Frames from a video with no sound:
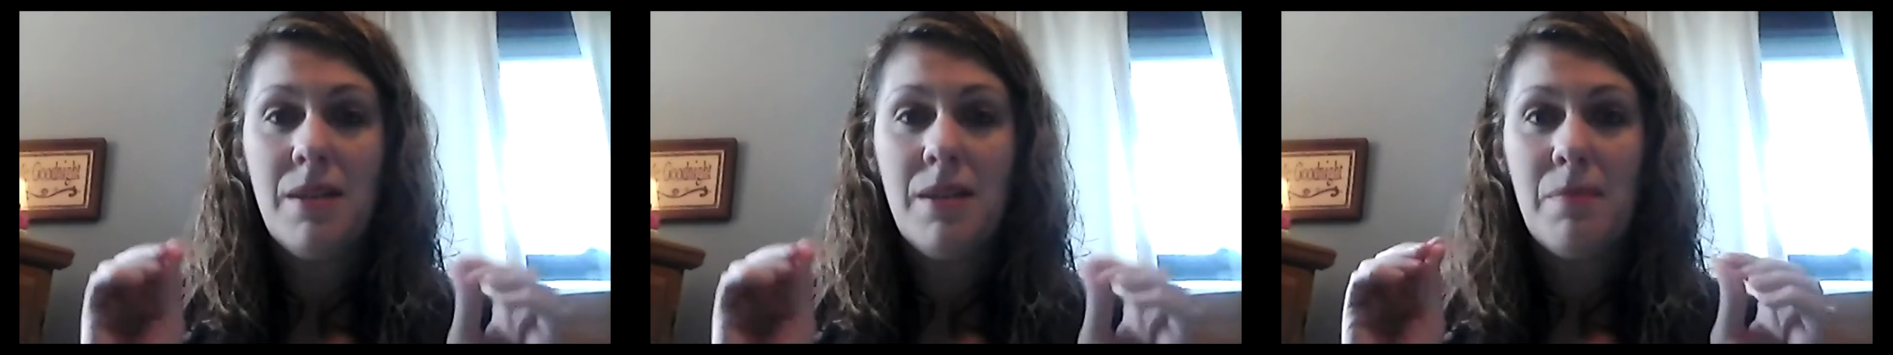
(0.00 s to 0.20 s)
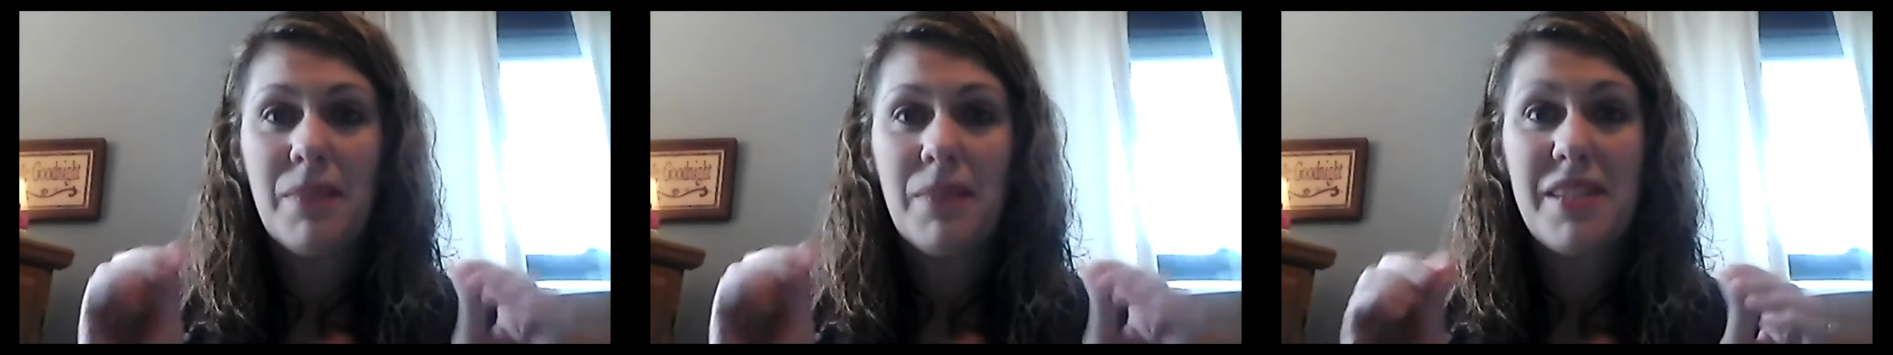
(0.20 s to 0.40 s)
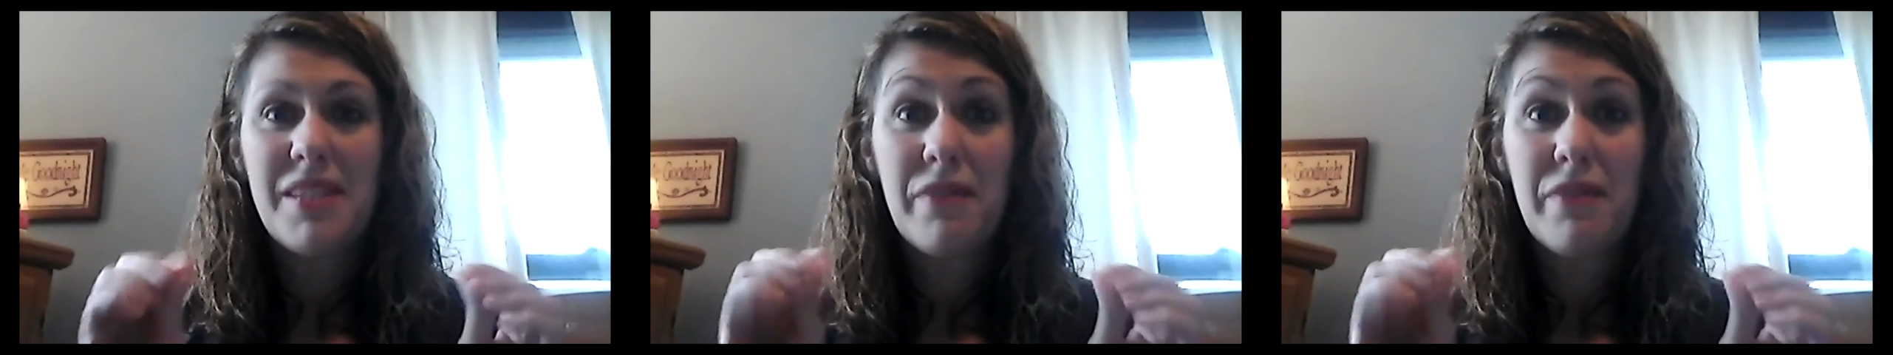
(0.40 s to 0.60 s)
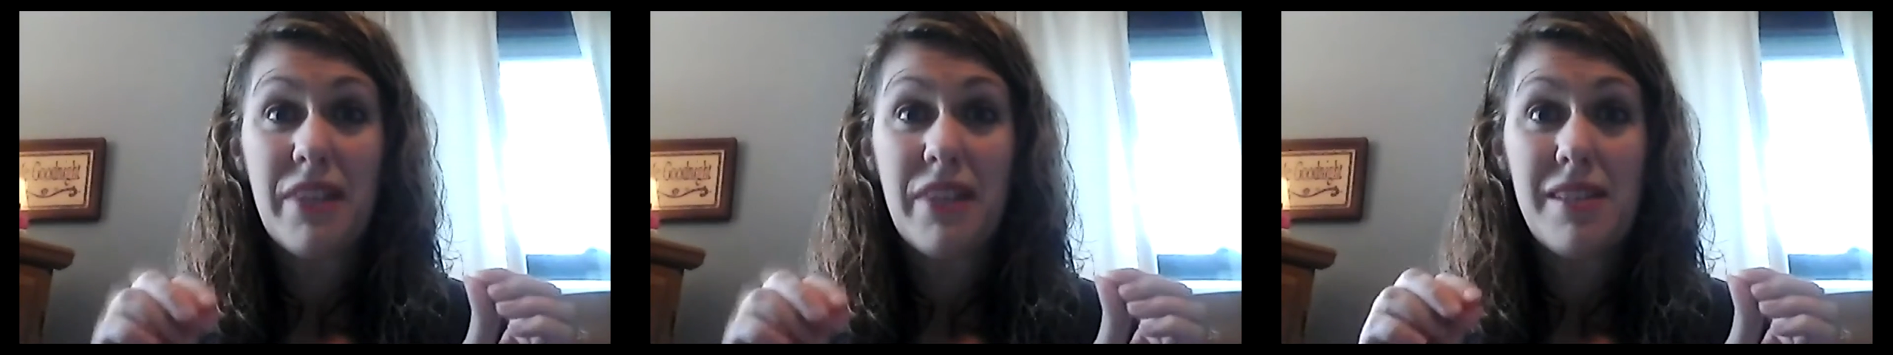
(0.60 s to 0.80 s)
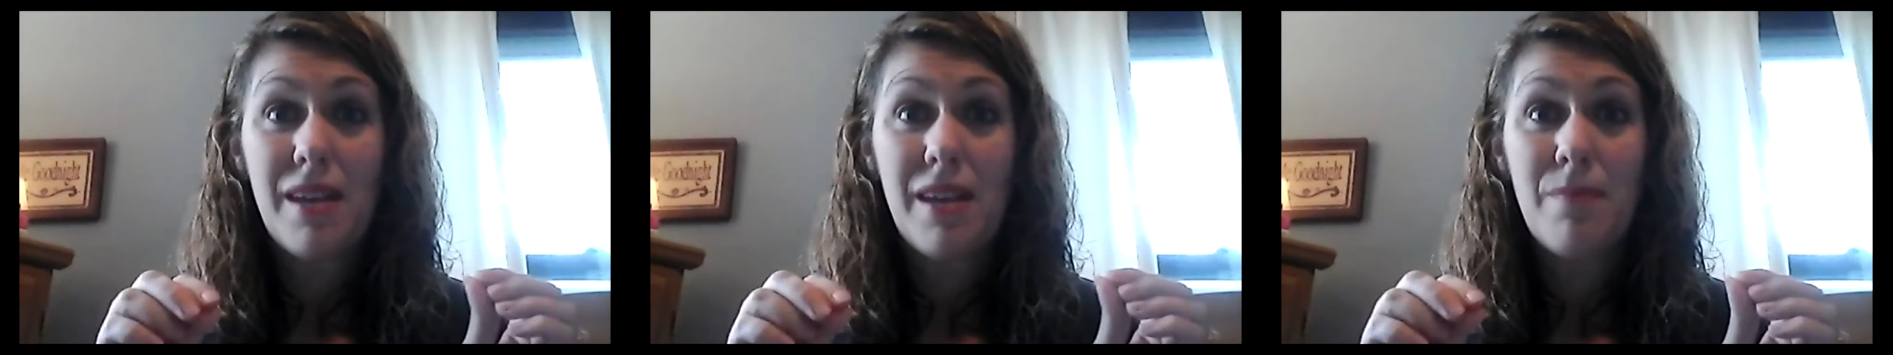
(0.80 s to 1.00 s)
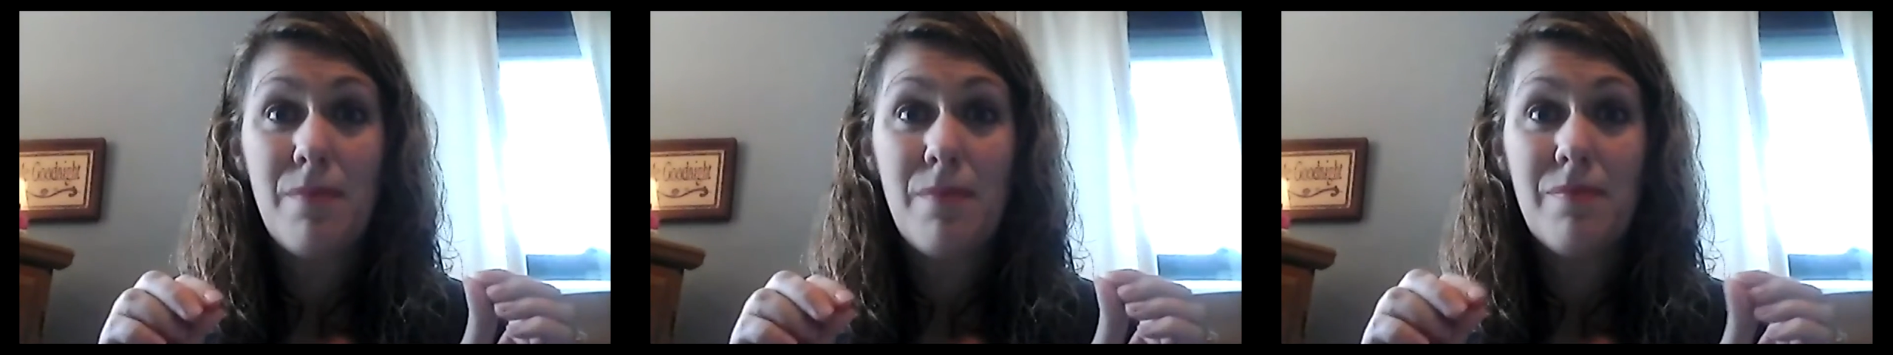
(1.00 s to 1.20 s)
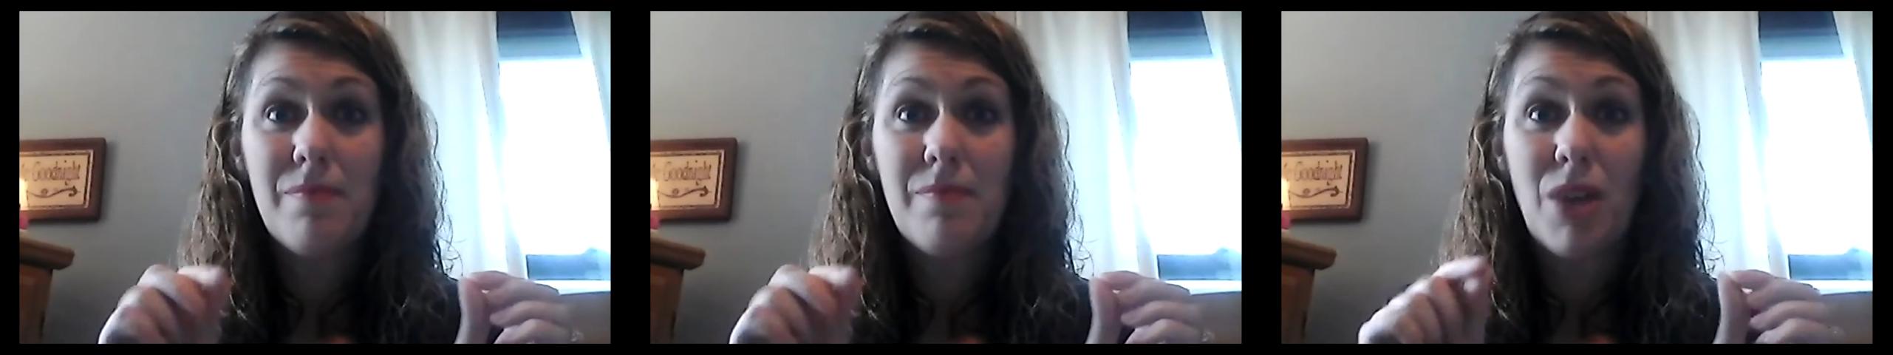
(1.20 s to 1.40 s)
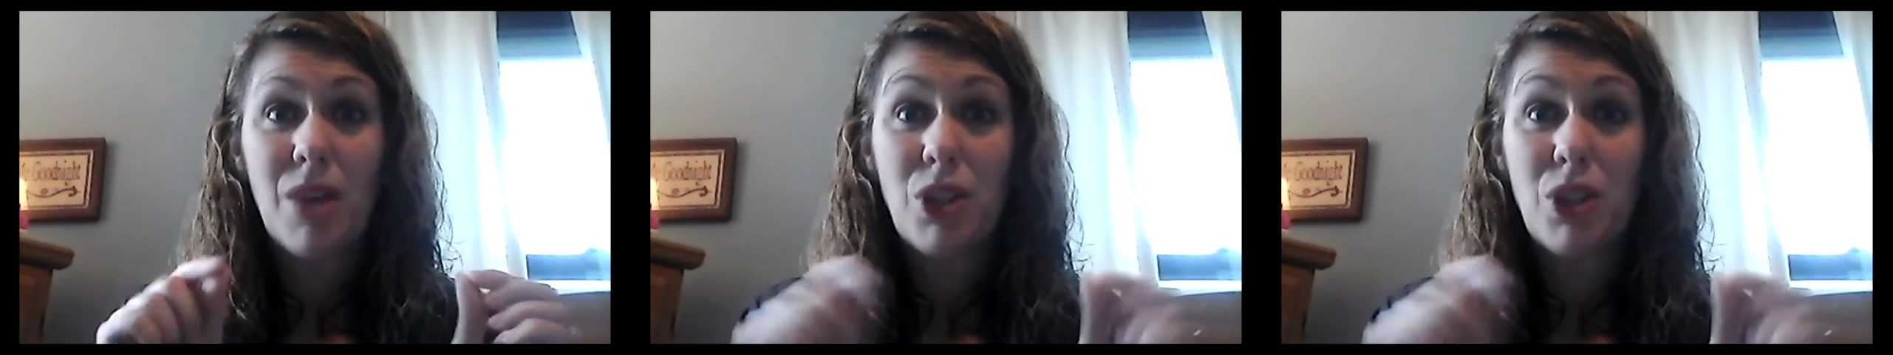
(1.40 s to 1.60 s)
Melissa Feetsum
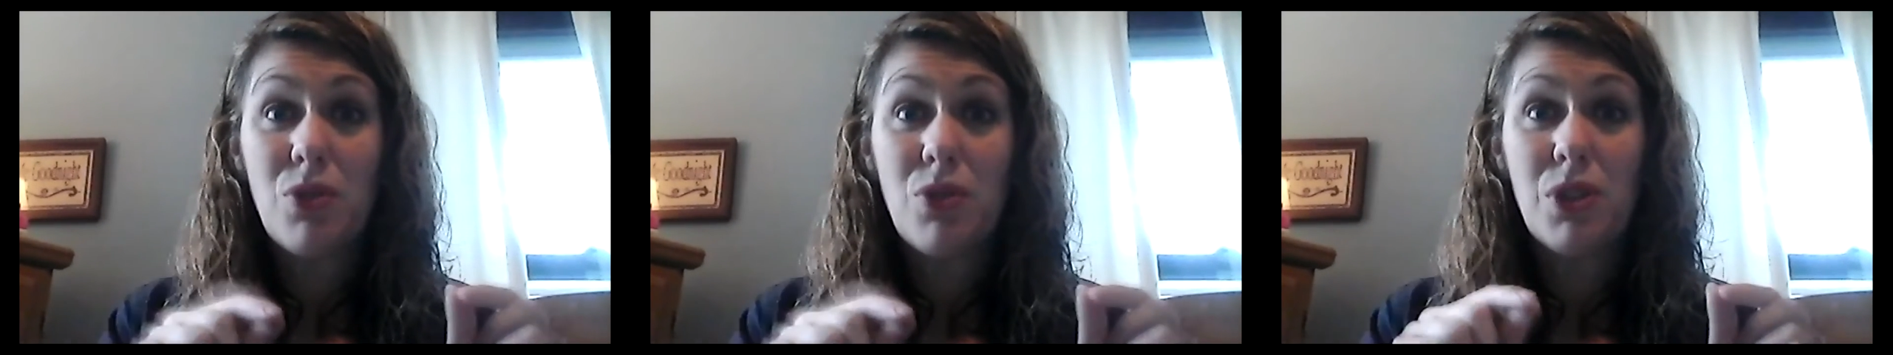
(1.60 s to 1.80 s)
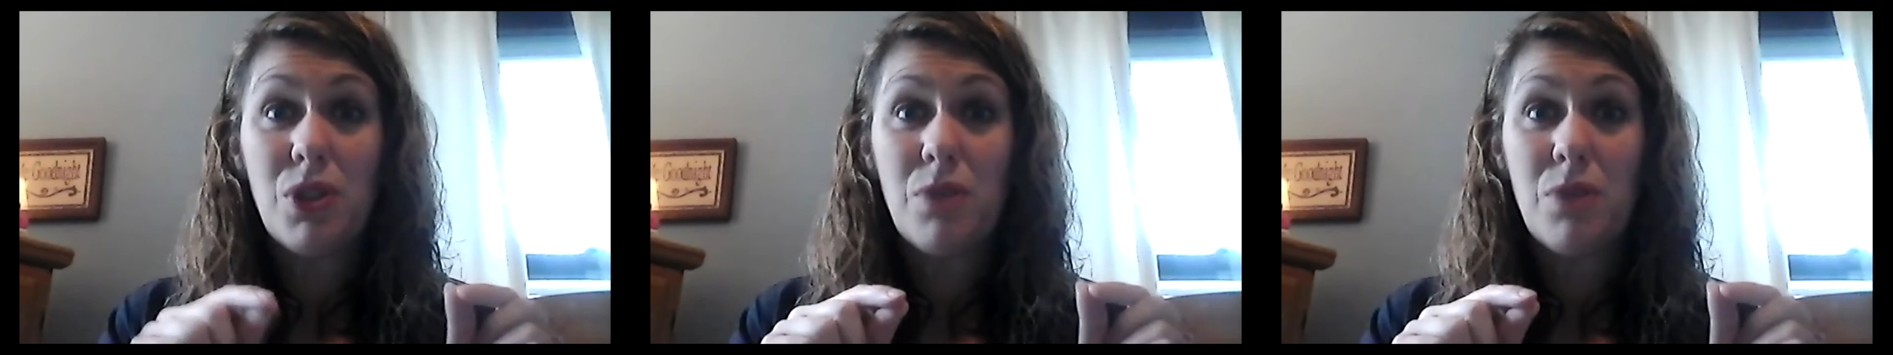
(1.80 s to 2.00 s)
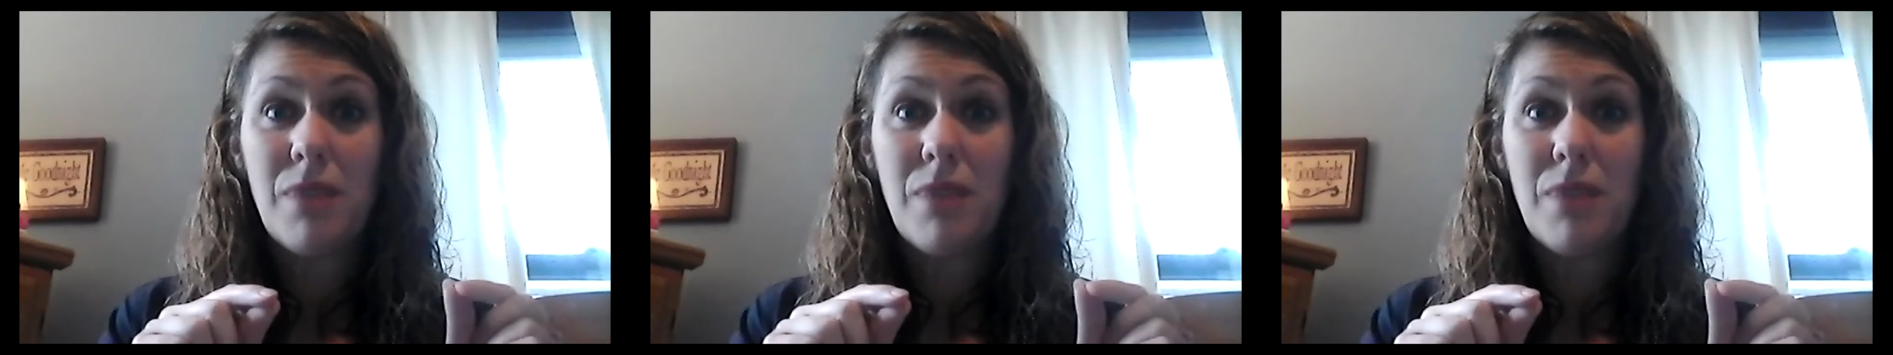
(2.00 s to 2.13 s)
on YouTube